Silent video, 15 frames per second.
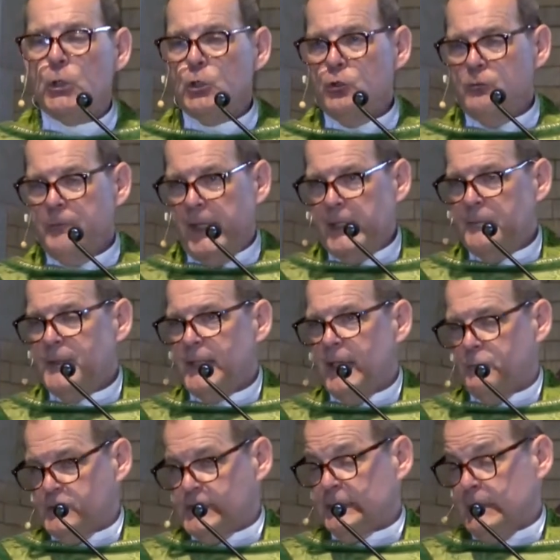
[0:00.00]
who
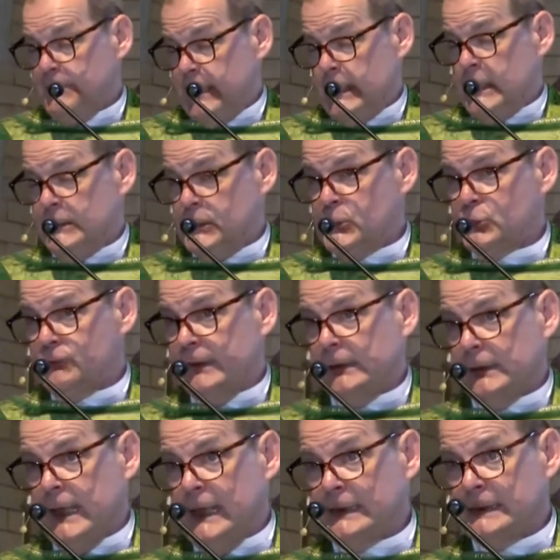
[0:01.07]
maybe were sleeping on the
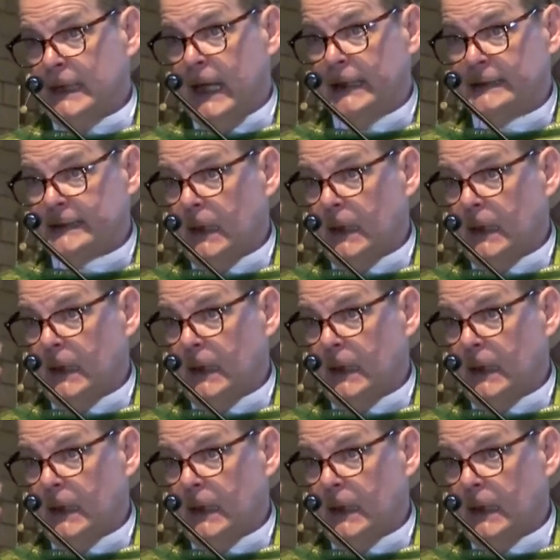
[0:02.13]
street last night,